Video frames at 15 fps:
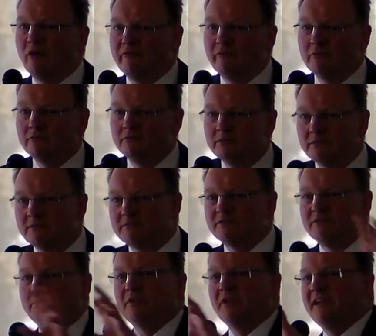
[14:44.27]
novel
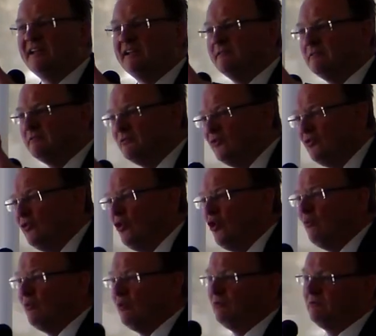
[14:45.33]
to being
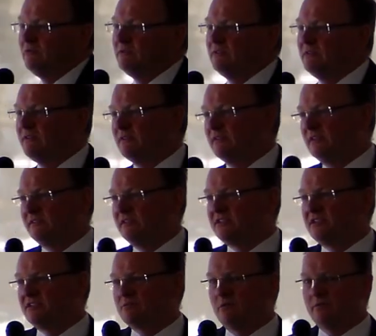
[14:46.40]
normal that
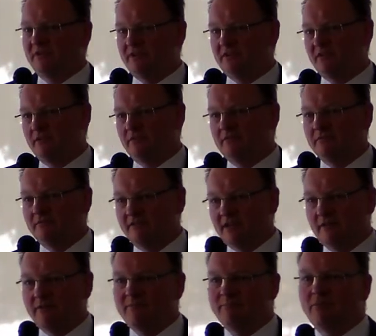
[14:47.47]
this is what we do,
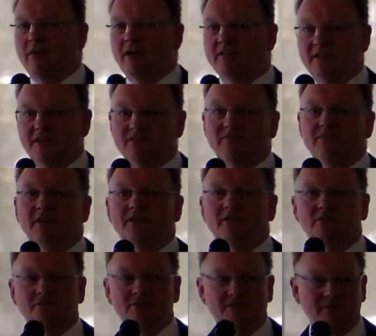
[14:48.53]
that we buy these
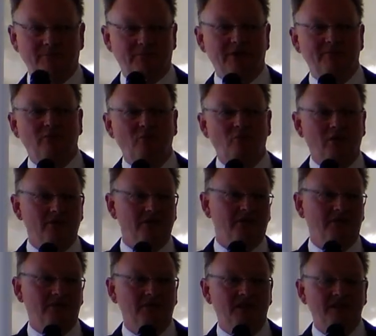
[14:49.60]
vehicles, that people want
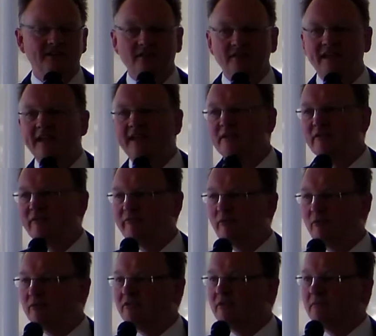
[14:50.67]
them, that they can
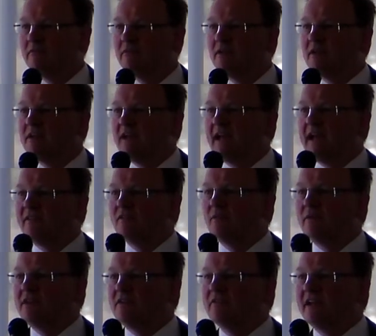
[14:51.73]
afford them, and
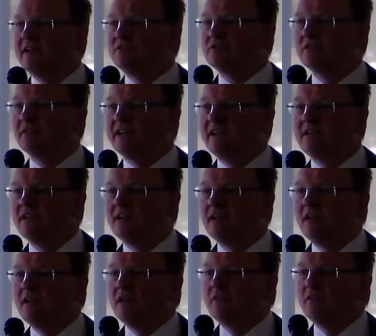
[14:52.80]
that we gradually